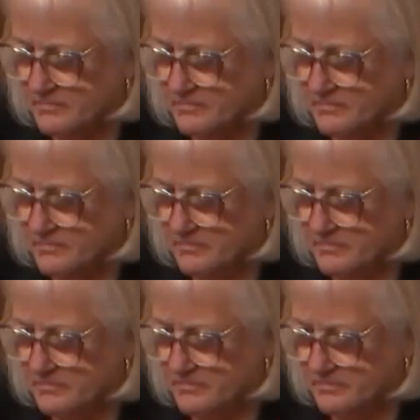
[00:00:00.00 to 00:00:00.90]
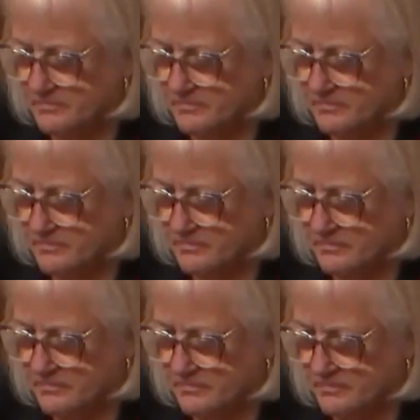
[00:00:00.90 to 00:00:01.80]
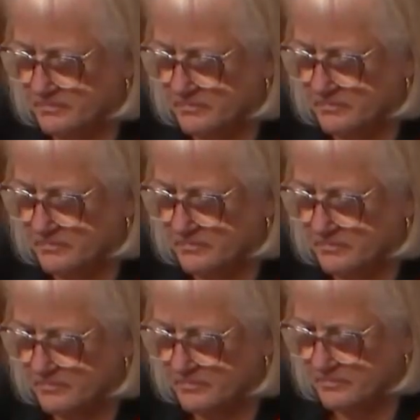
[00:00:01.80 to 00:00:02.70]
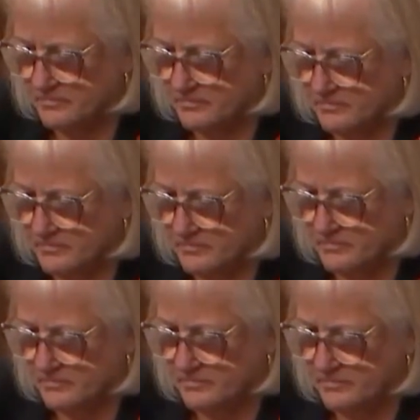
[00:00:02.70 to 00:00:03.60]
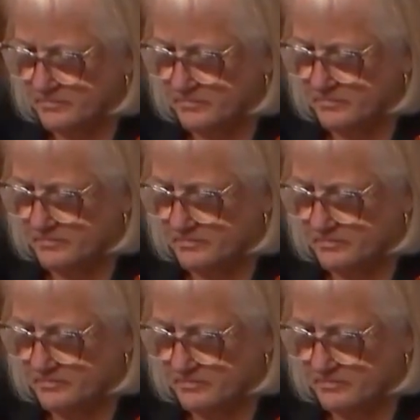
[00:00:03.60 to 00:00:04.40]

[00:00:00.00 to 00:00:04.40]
(not speaking)